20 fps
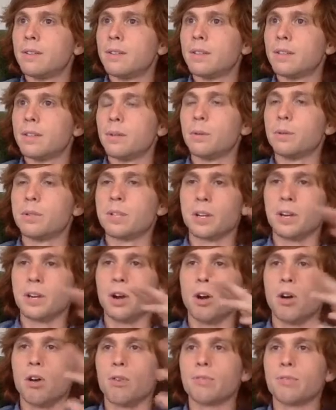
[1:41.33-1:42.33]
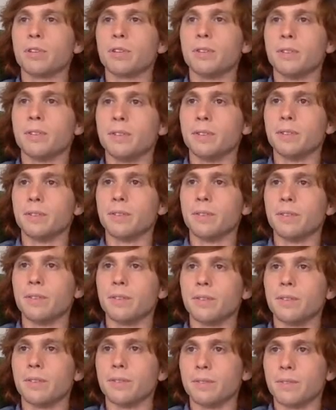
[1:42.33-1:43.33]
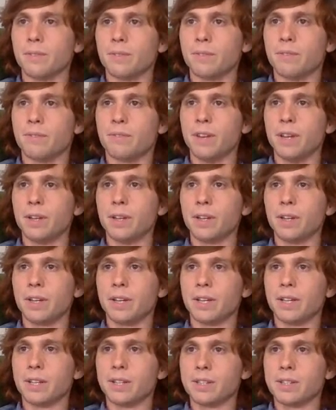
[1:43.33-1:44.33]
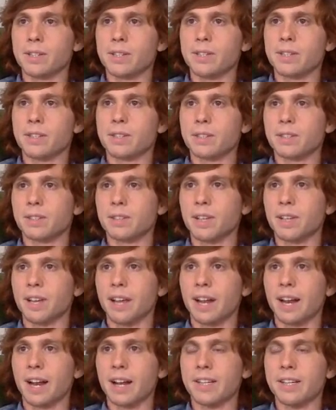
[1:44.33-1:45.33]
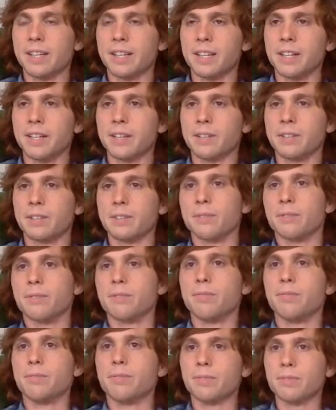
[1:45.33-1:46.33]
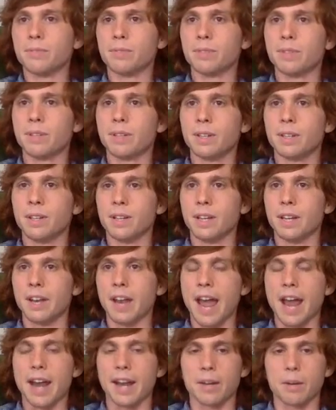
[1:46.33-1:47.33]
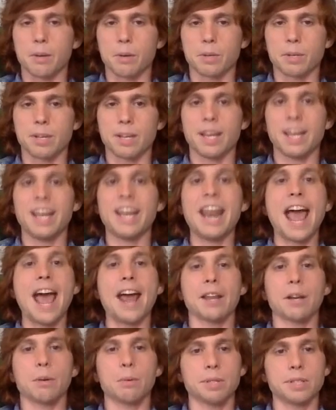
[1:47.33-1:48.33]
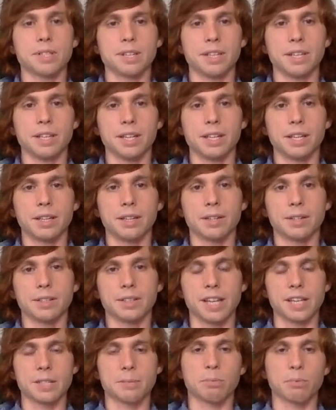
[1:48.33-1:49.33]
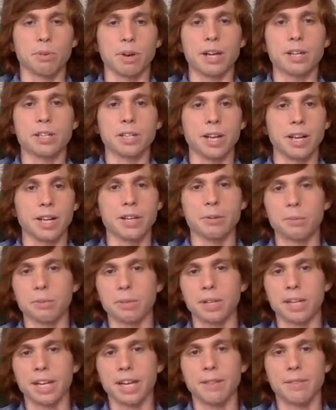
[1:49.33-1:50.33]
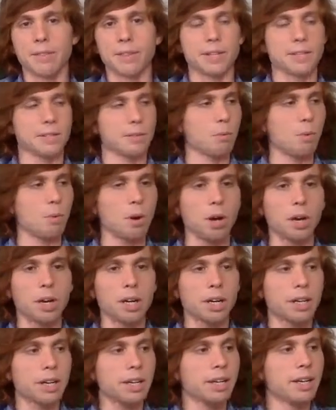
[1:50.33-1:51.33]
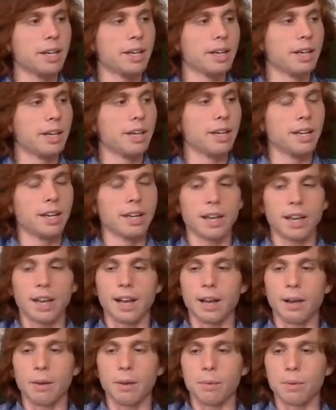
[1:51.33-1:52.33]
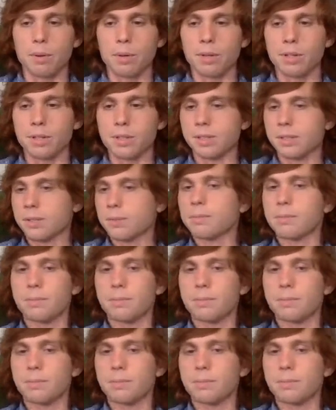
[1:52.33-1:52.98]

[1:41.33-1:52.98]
engulfed in feelings and ideas of inadequacy, desperation. I couldn't really get things to work. I was